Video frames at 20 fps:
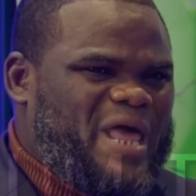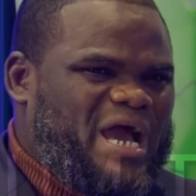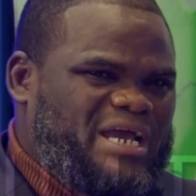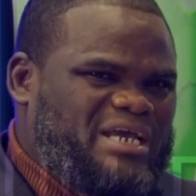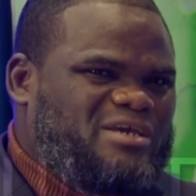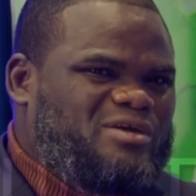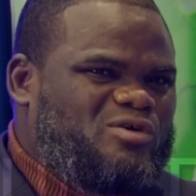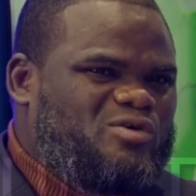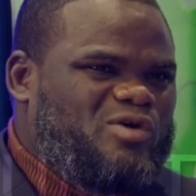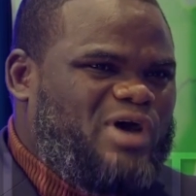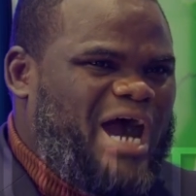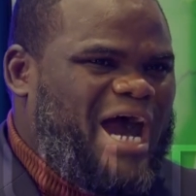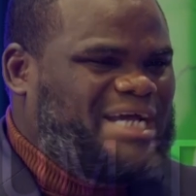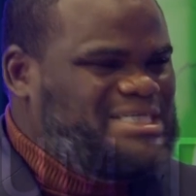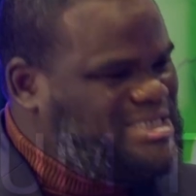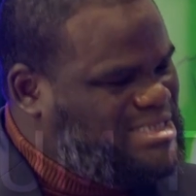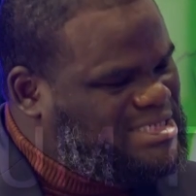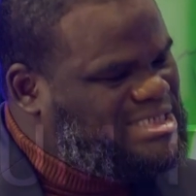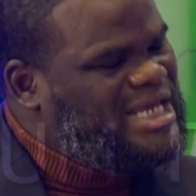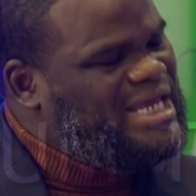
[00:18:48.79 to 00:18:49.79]
you know, I
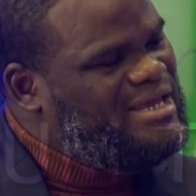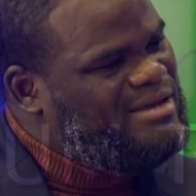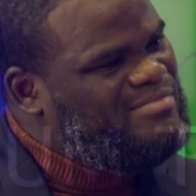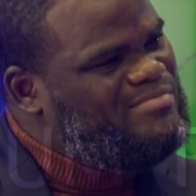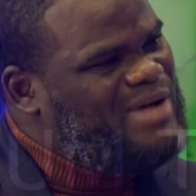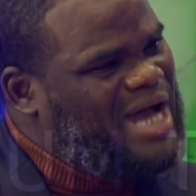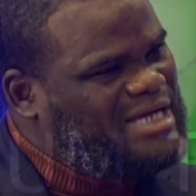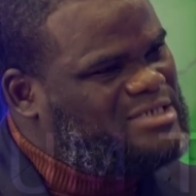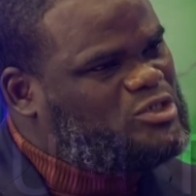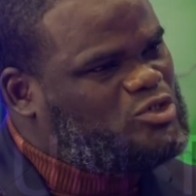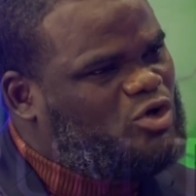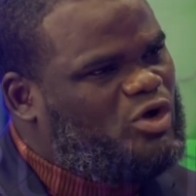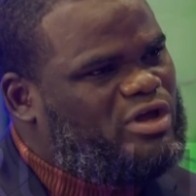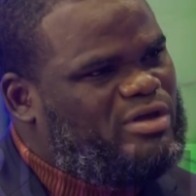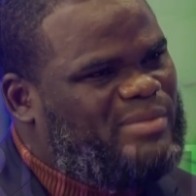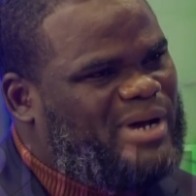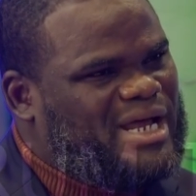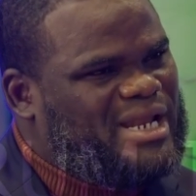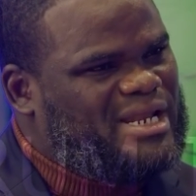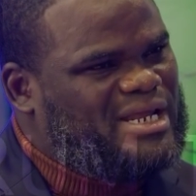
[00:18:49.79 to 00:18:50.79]
see him. I saw
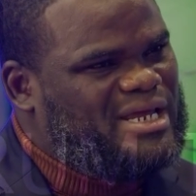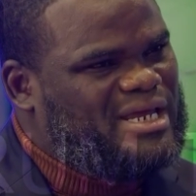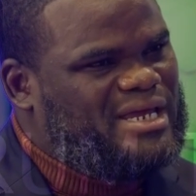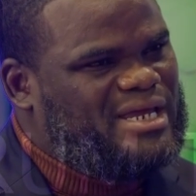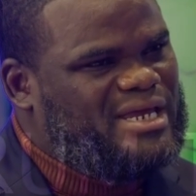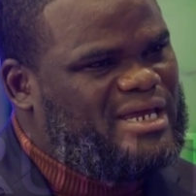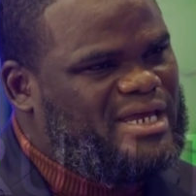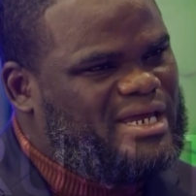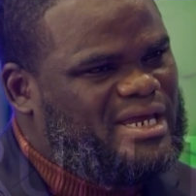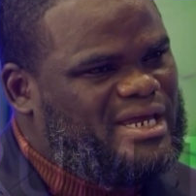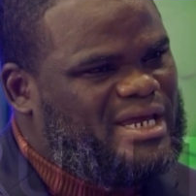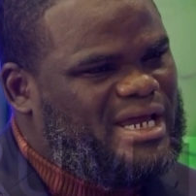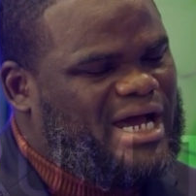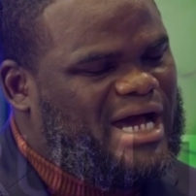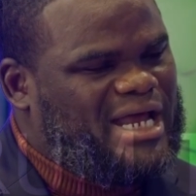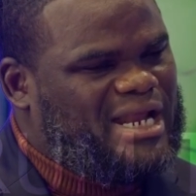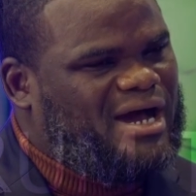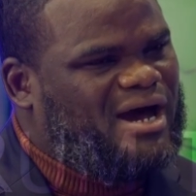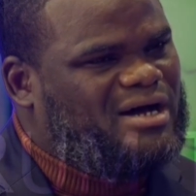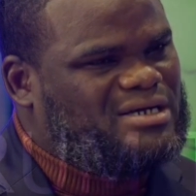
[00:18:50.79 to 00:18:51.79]
him at a, eh,
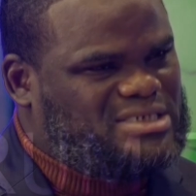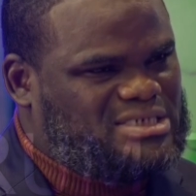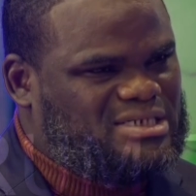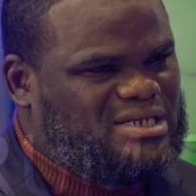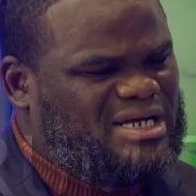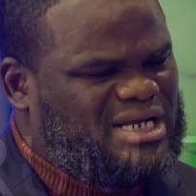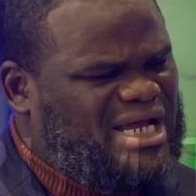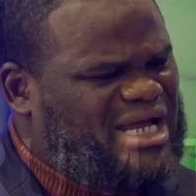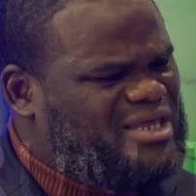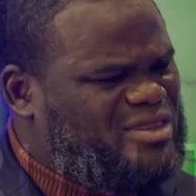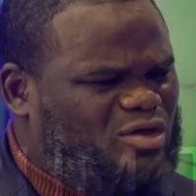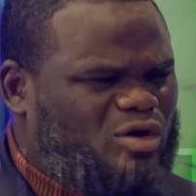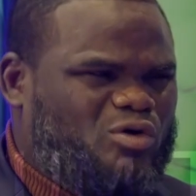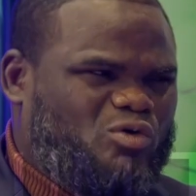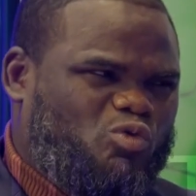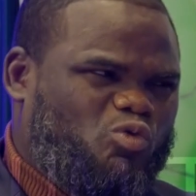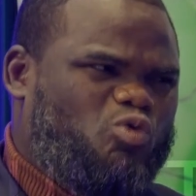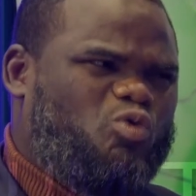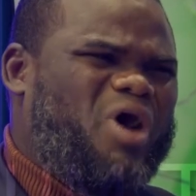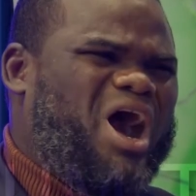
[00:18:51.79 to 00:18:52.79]
at Arsenal, and I thought,
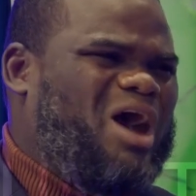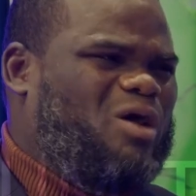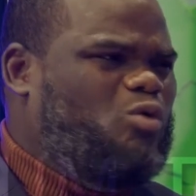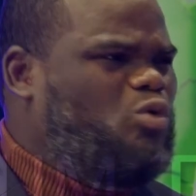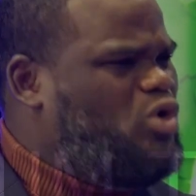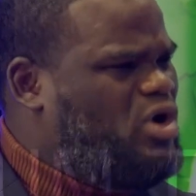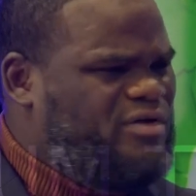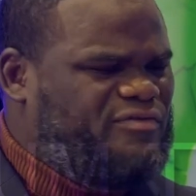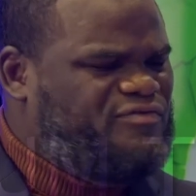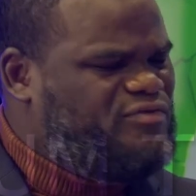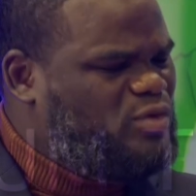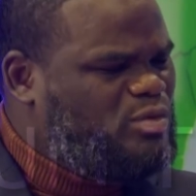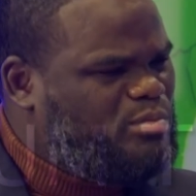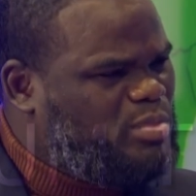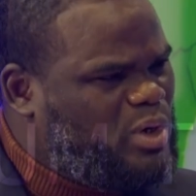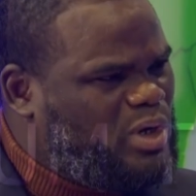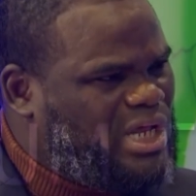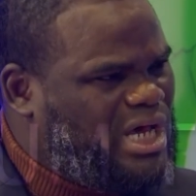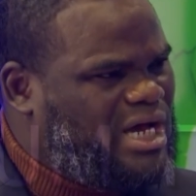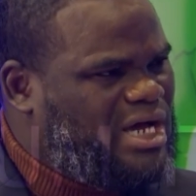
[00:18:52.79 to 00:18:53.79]
wow, what a
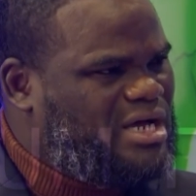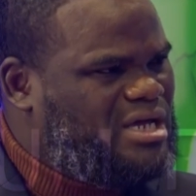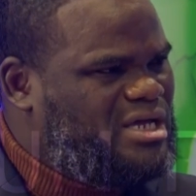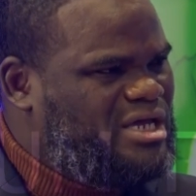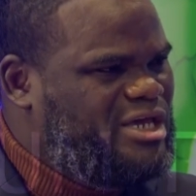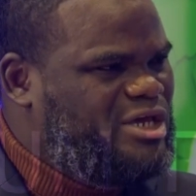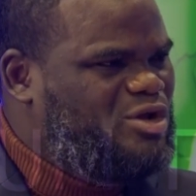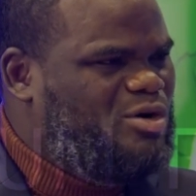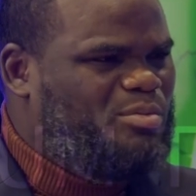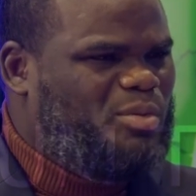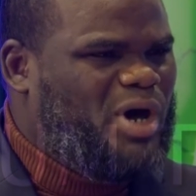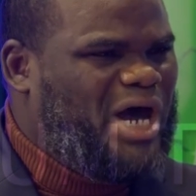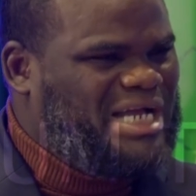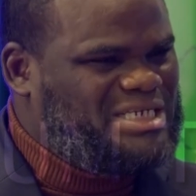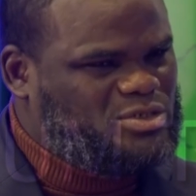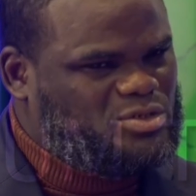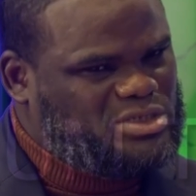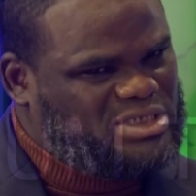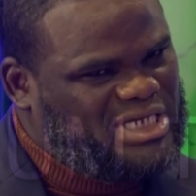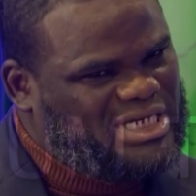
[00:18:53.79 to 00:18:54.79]
footballer! Mm. You know, but I
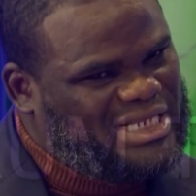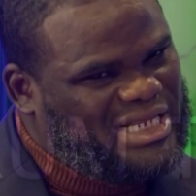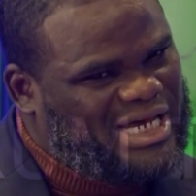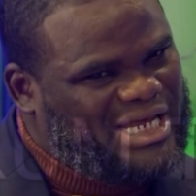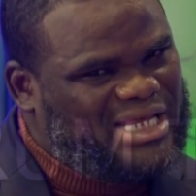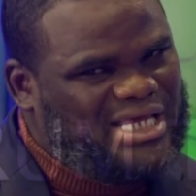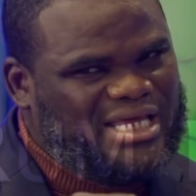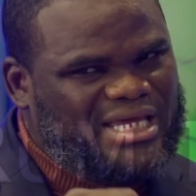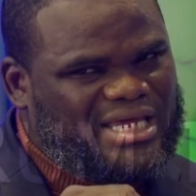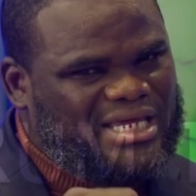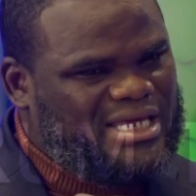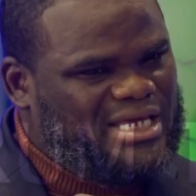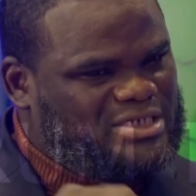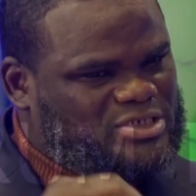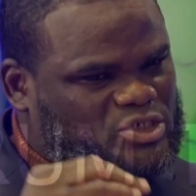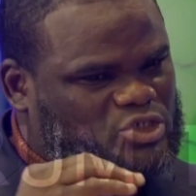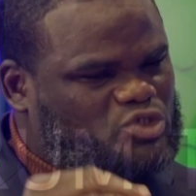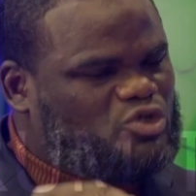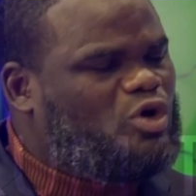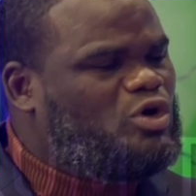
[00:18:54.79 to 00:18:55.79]
just think that he
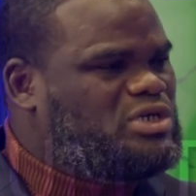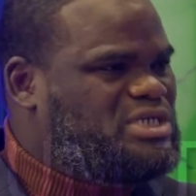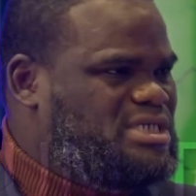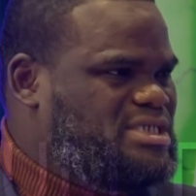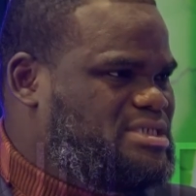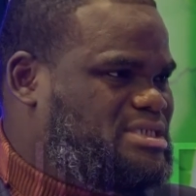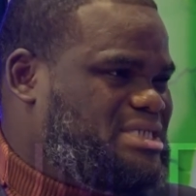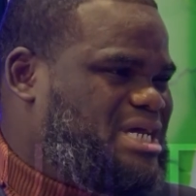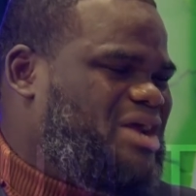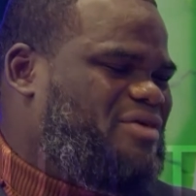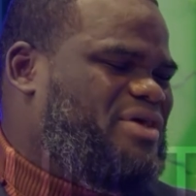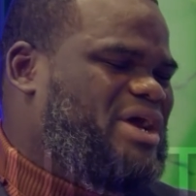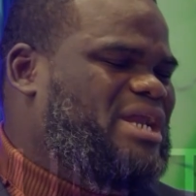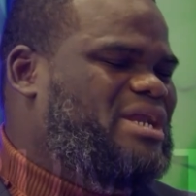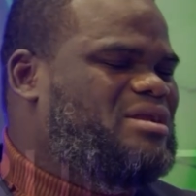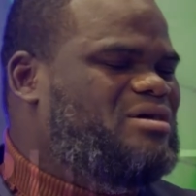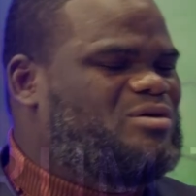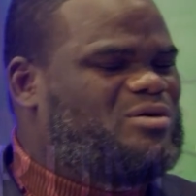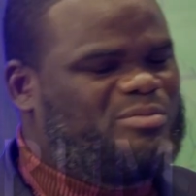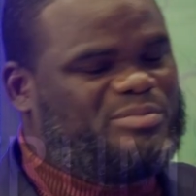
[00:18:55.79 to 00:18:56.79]
has stalled in his career a
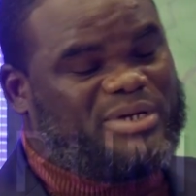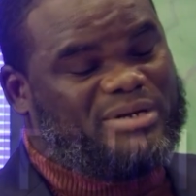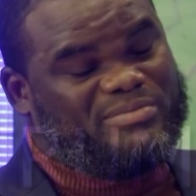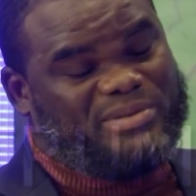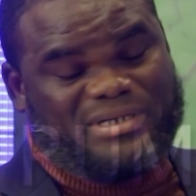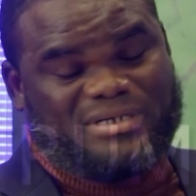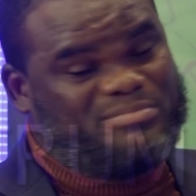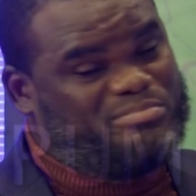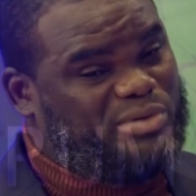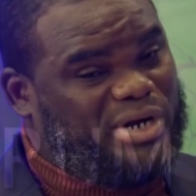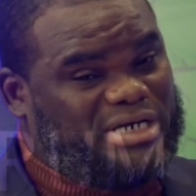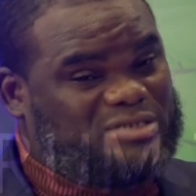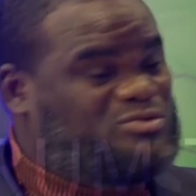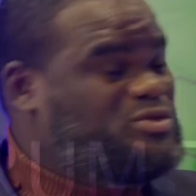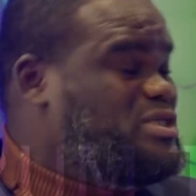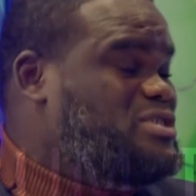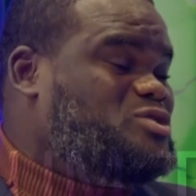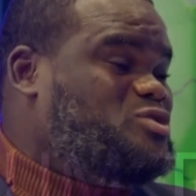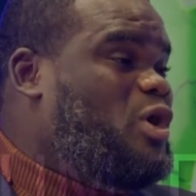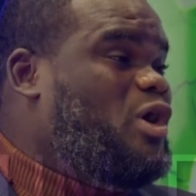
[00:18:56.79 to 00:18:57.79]
little bit. But Bright, we
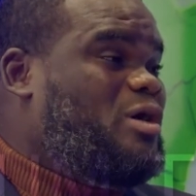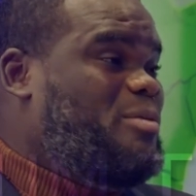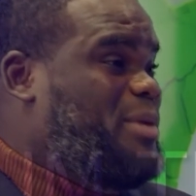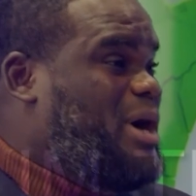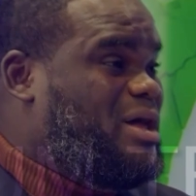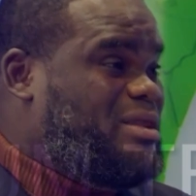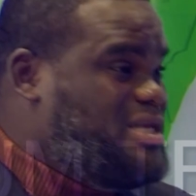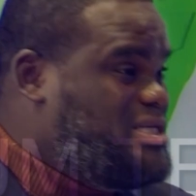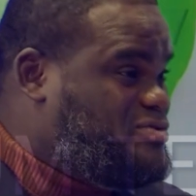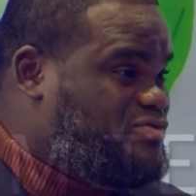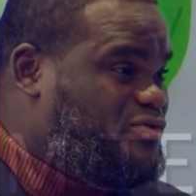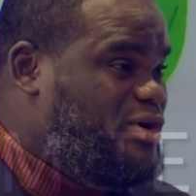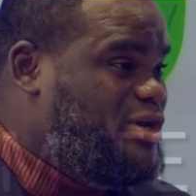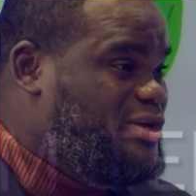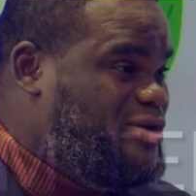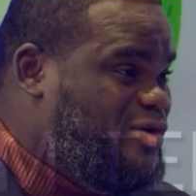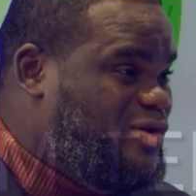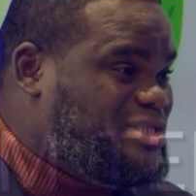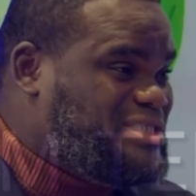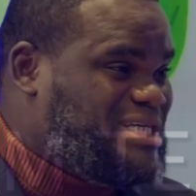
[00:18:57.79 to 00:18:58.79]
can talk about this for a
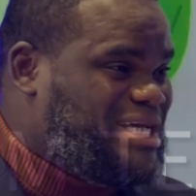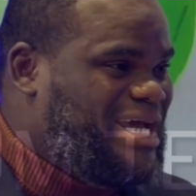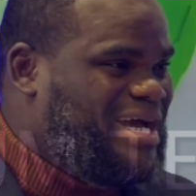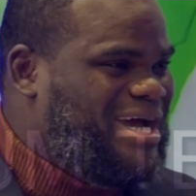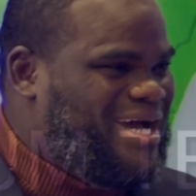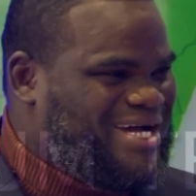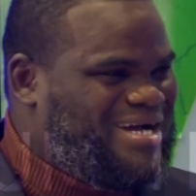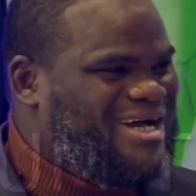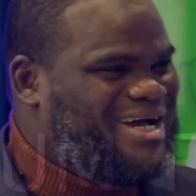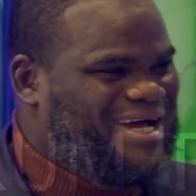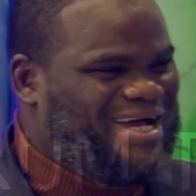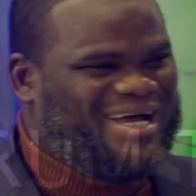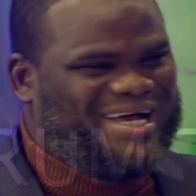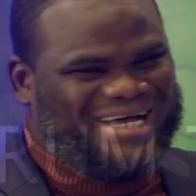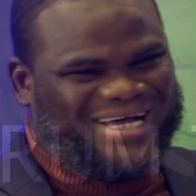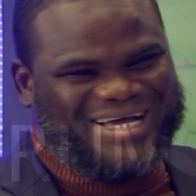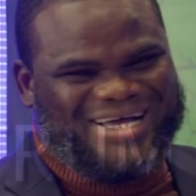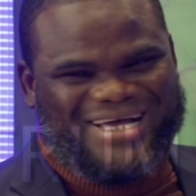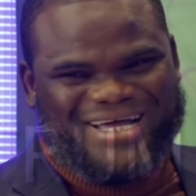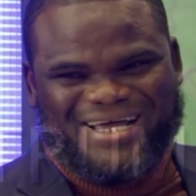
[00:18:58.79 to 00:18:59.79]
long yeah, time. we will.
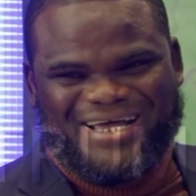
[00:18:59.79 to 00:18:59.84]
but